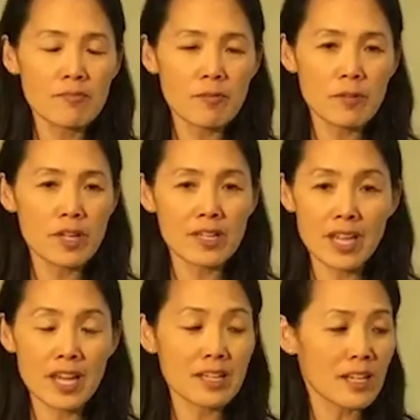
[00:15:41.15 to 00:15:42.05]
We
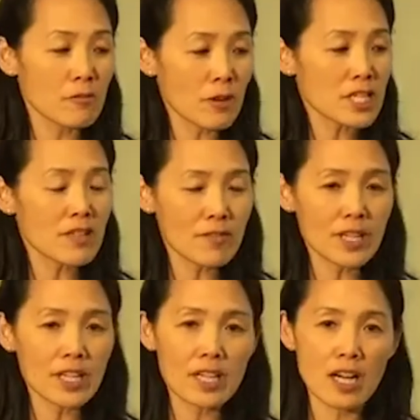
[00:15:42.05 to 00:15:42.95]
again
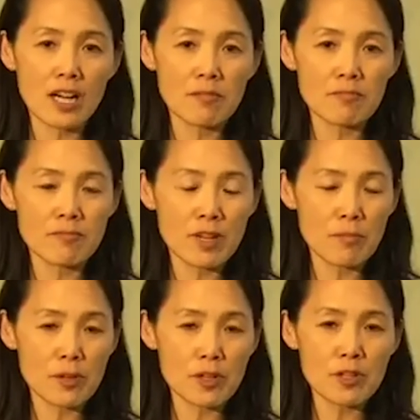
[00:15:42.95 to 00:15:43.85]
aggressively
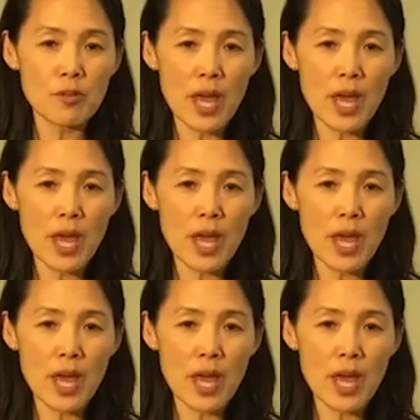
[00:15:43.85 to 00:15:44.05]
pursue